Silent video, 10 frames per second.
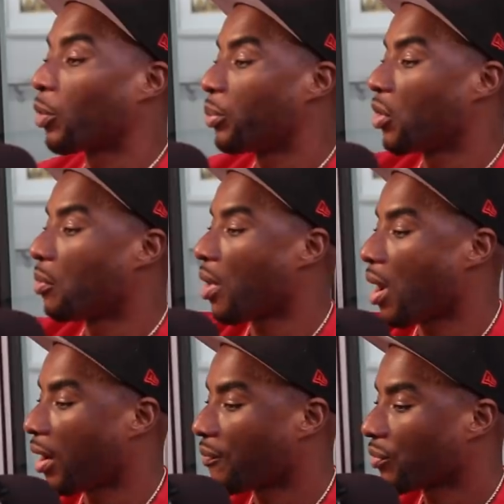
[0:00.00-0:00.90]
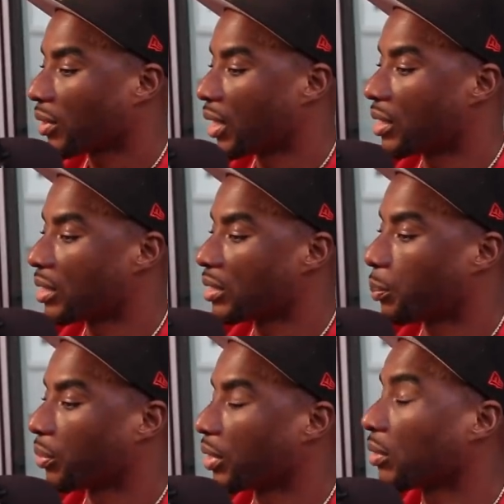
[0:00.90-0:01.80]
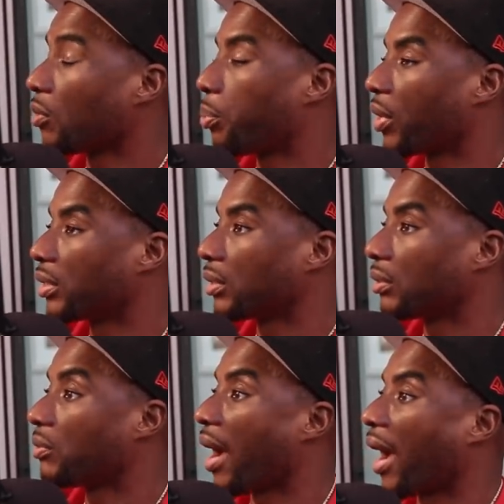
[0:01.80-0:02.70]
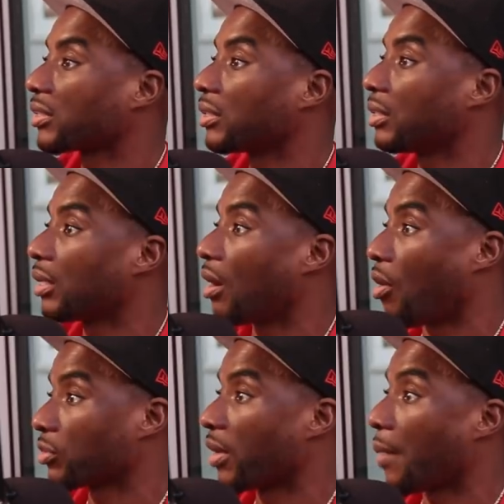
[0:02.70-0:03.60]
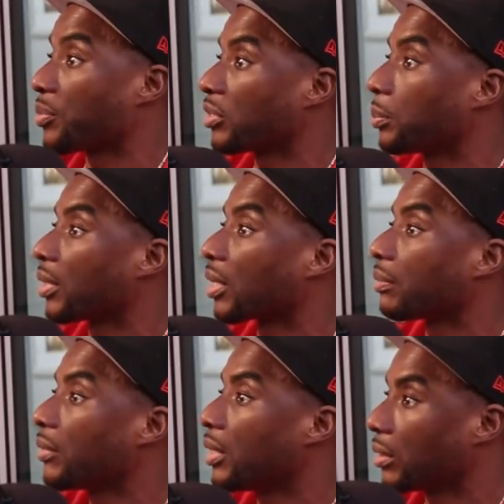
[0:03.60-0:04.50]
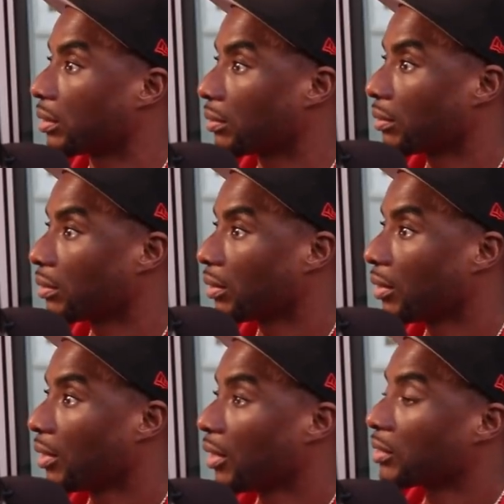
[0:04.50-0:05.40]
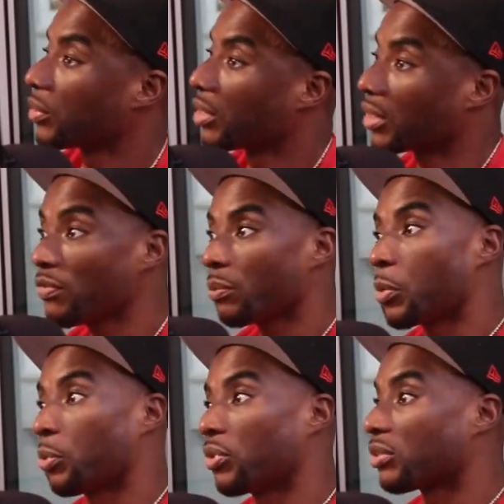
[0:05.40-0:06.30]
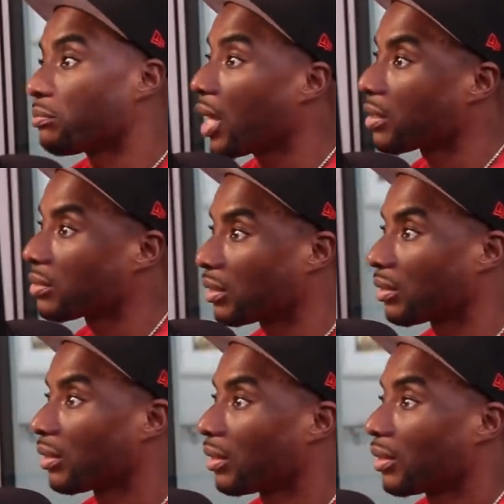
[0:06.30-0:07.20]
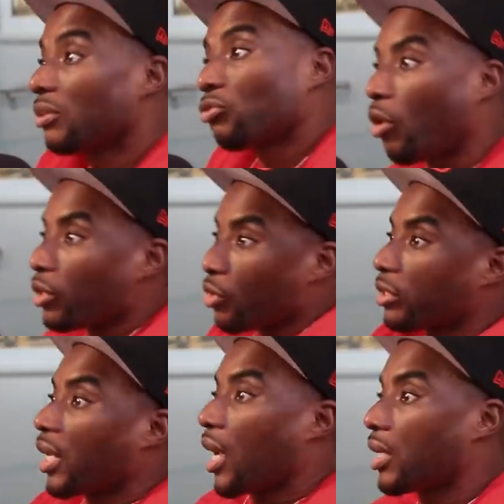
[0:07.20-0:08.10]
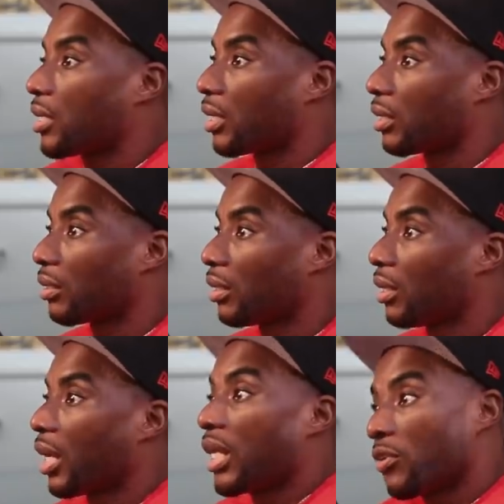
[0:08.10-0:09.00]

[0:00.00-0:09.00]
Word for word: with Bill Maher is he's a political pundit who yeah. actually also happens to be a comedian. Yeah. So when you're giving people this medicine, you throw a little candy in it. Yes. And